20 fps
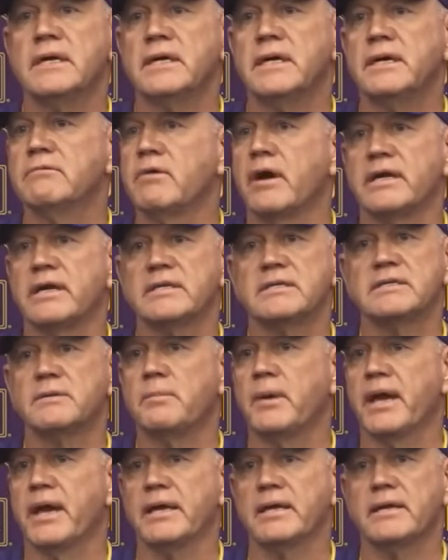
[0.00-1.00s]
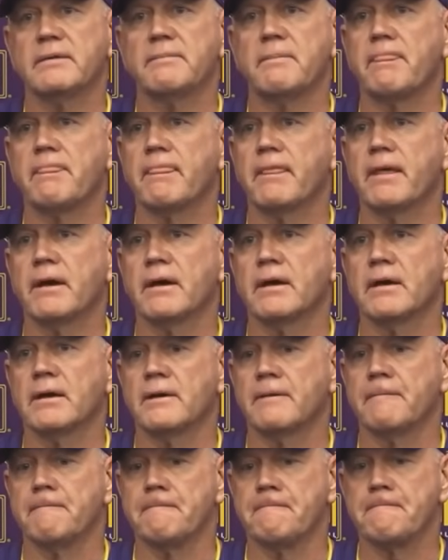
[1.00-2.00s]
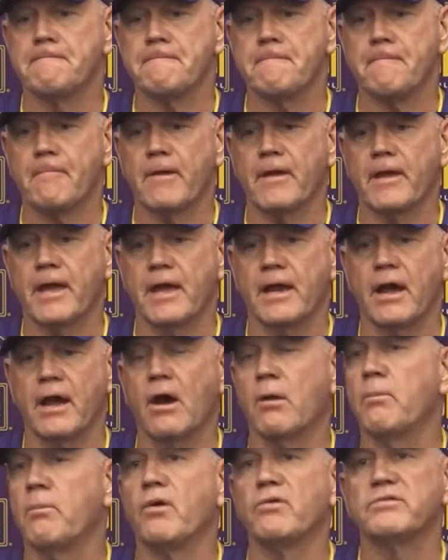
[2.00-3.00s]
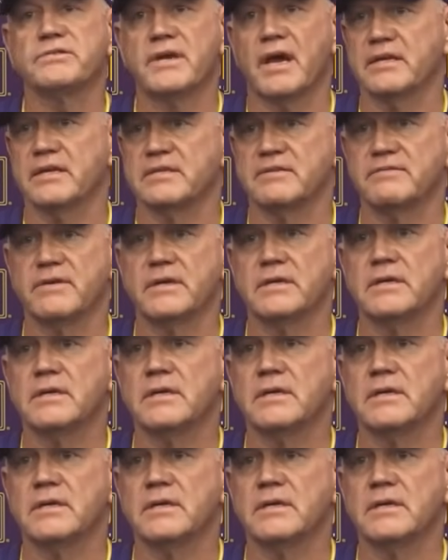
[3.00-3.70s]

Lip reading: May, and on both sides of it.